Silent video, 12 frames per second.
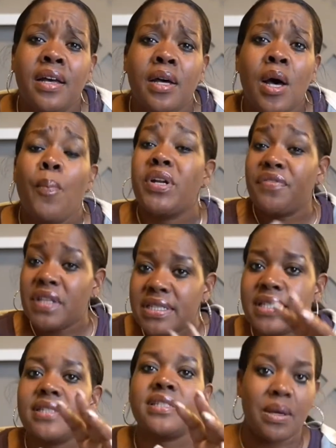But if this
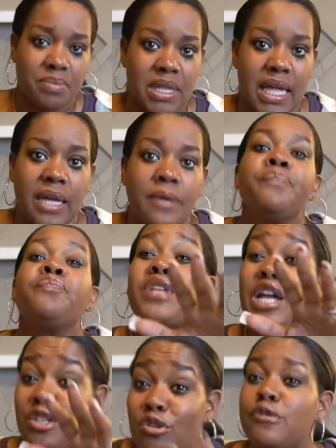is something
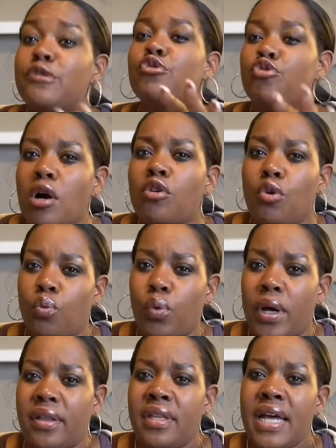that you struggle with,
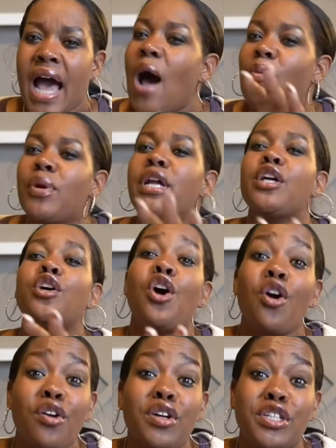I want to
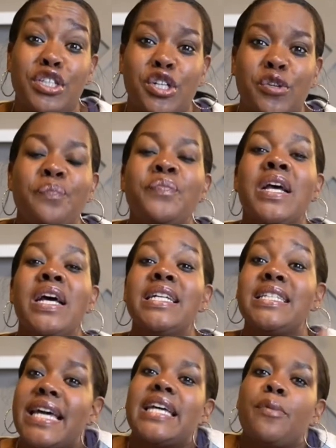encourage you to
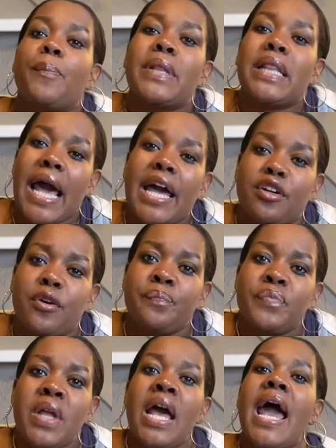get a planner
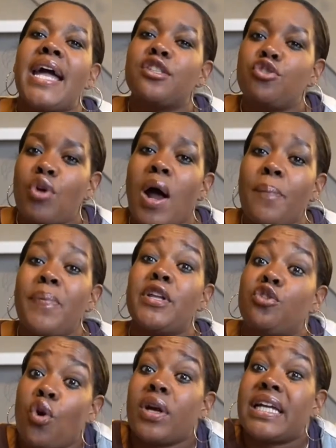and drop in
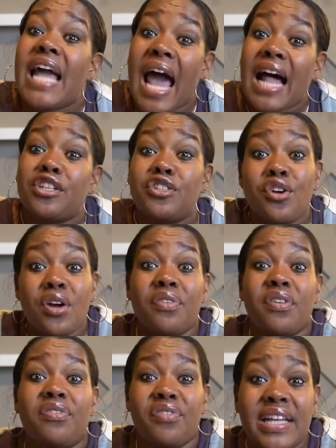your calendar of
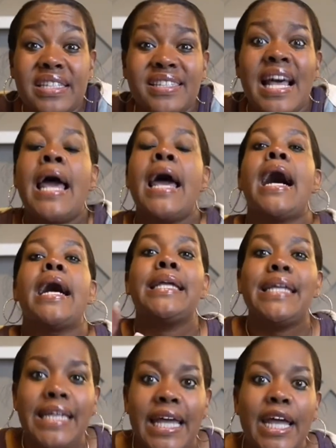events a
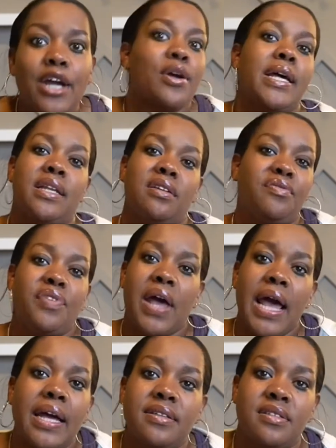year
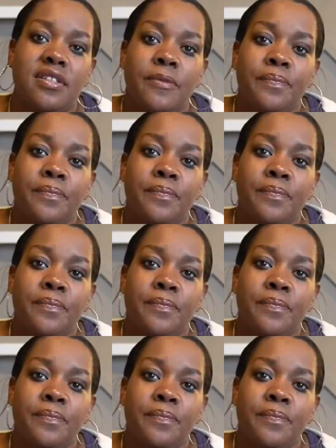advance.